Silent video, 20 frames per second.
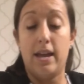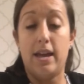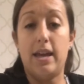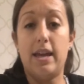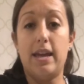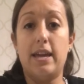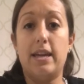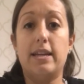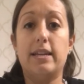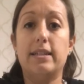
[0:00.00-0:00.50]

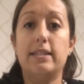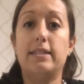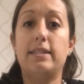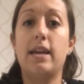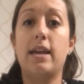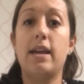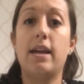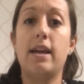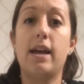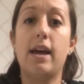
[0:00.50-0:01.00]
is
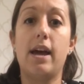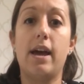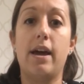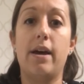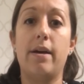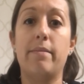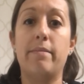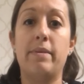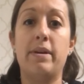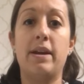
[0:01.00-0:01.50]

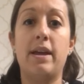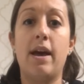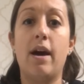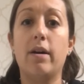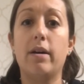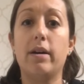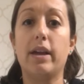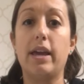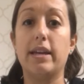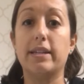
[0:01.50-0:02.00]

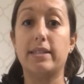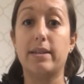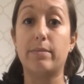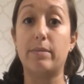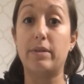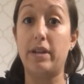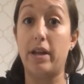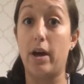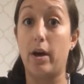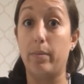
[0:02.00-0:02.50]
get
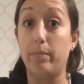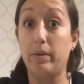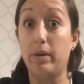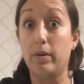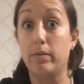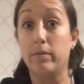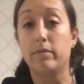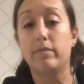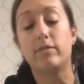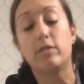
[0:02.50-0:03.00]
someone to help
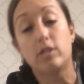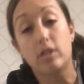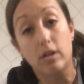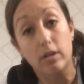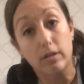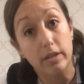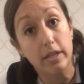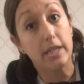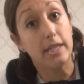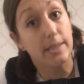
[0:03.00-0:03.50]
you.
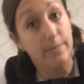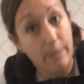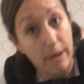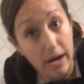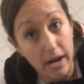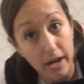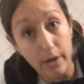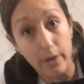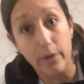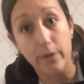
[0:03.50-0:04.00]
Certainly
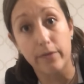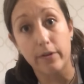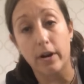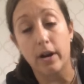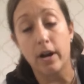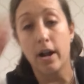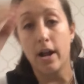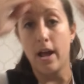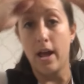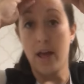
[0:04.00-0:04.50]
spot
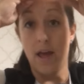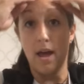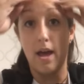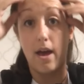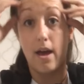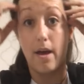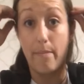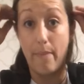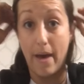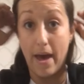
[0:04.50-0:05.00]
over
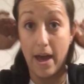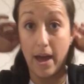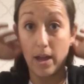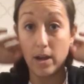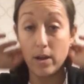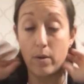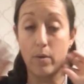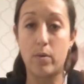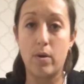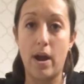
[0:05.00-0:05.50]
a
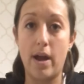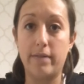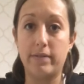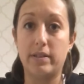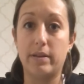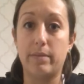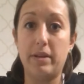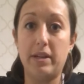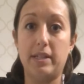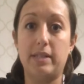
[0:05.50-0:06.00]
bed or have
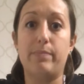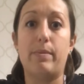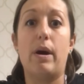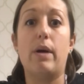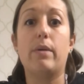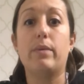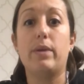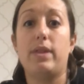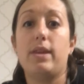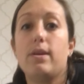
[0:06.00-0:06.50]
somebody
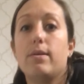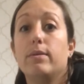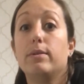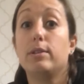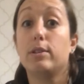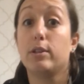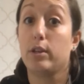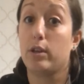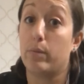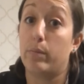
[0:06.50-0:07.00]
spot with you
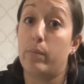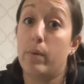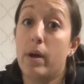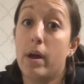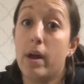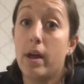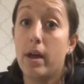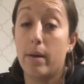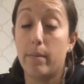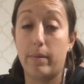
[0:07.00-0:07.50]
until you
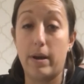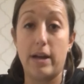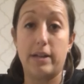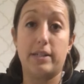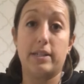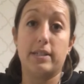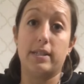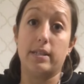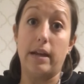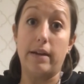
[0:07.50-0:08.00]

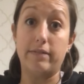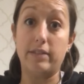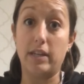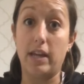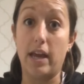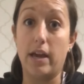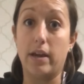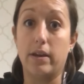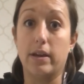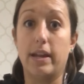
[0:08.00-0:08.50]
practice enough to
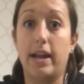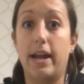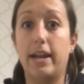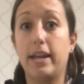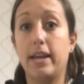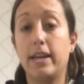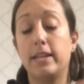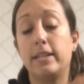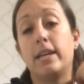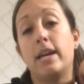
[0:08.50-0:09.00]
get good at
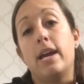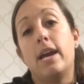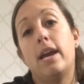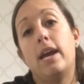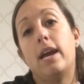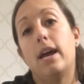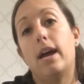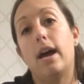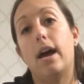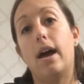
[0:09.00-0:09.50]
it.
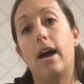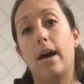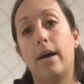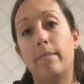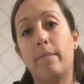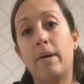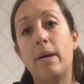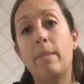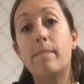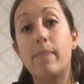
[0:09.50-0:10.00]

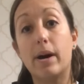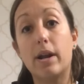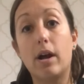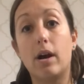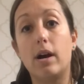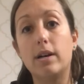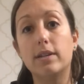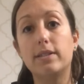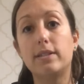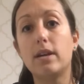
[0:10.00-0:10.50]
But
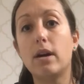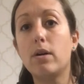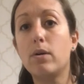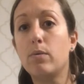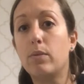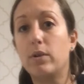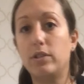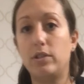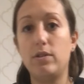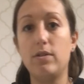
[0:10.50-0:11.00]
also,
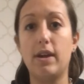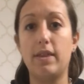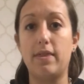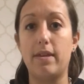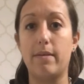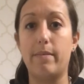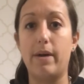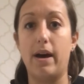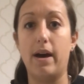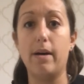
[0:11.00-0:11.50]
once you get
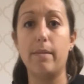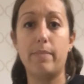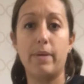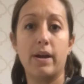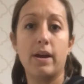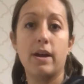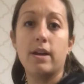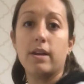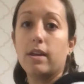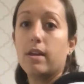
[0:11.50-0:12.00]
them up,
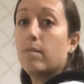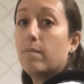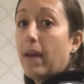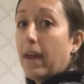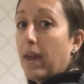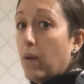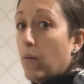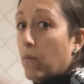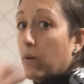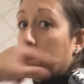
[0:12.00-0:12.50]
you
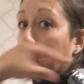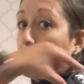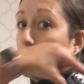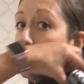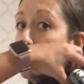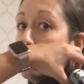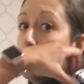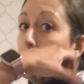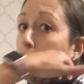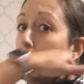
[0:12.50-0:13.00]
may want
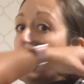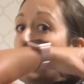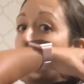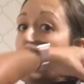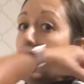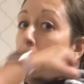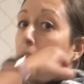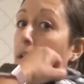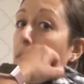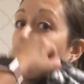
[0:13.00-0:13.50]
to
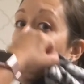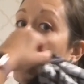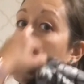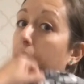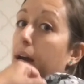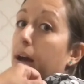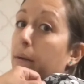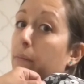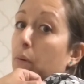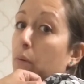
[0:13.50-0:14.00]

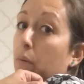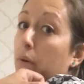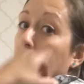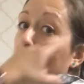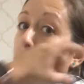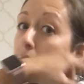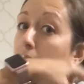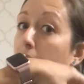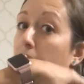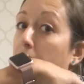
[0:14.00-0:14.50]

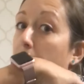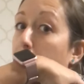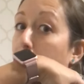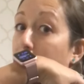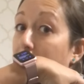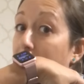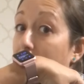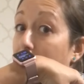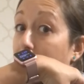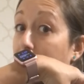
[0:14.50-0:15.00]
work on the
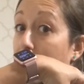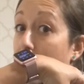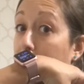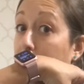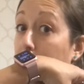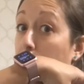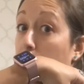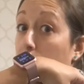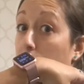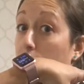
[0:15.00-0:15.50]

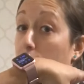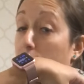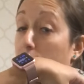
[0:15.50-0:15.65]
PFAS